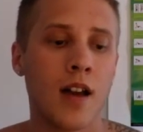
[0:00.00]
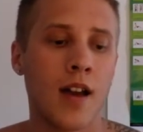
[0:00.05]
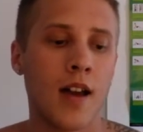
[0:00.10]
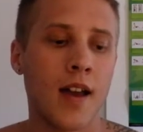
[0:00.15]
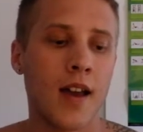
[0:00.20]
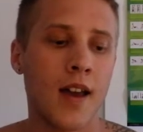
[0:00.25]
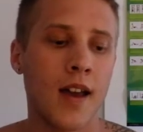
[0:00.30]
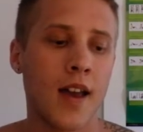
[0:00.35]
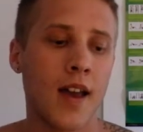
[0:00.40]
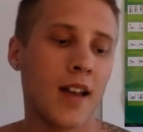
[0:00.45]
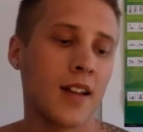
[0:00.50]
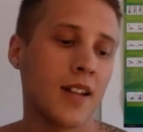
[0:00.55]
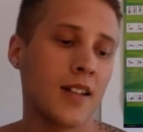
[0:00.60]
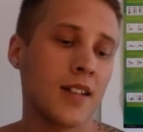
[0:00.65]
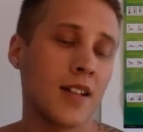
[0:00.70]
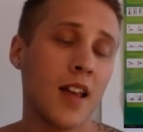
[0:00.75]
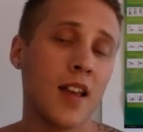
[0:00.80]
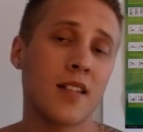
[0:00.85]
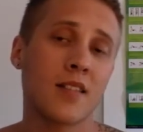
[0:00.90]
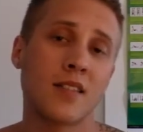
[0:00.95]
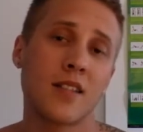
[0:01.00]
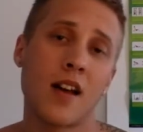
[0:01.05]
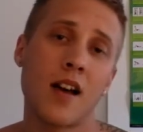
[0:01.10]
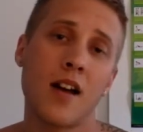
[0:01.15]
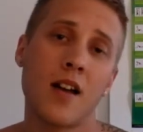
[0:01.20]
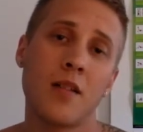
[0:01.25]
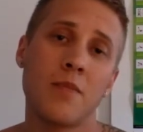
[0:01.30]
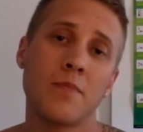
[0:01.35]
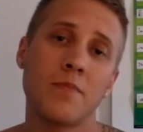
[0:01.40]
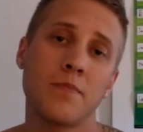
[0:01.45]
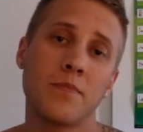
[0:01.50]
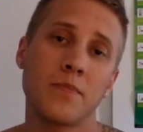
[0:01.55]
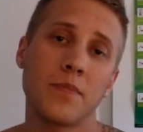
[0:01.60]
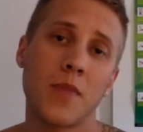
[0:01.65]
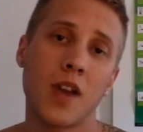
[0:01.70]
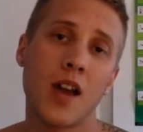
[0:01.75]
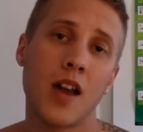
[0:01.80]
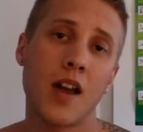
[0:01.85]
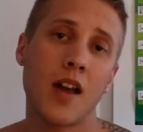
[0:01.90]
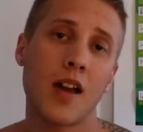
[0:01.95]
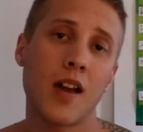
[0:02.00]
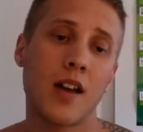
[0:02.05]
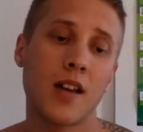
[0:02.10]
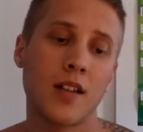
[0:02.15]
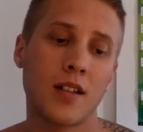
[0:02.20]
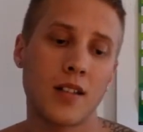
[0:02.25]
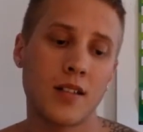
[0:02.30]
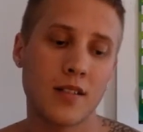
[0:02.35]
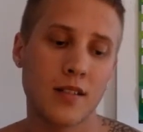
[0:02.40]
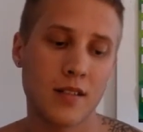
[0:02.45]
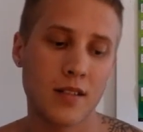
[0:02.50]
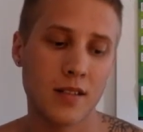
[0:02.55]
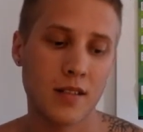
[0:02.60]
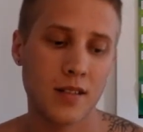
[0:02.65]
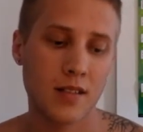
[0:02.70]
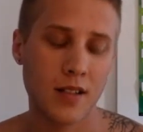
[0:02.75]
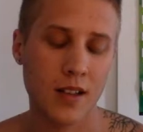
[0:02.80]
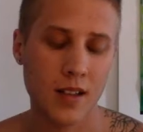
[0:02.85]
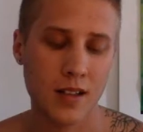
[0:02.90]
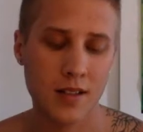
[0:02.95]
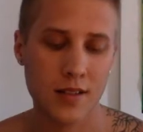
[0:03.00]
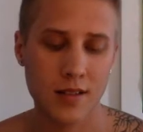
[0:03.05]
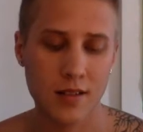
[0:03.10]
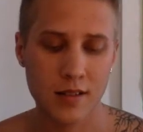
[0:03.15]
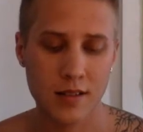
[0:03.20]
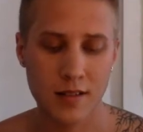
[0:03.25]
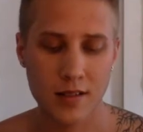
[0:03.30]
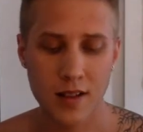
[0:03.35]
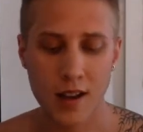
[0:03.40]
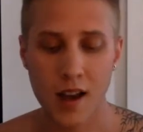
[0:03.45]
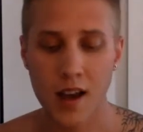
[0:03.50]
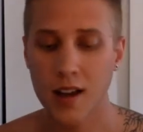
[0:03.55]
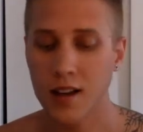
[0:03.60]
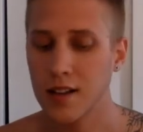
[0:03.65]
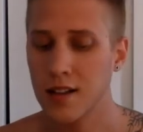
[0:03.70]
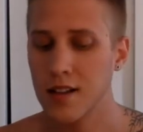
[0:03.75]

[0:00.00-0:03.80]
and it takes time, and it's not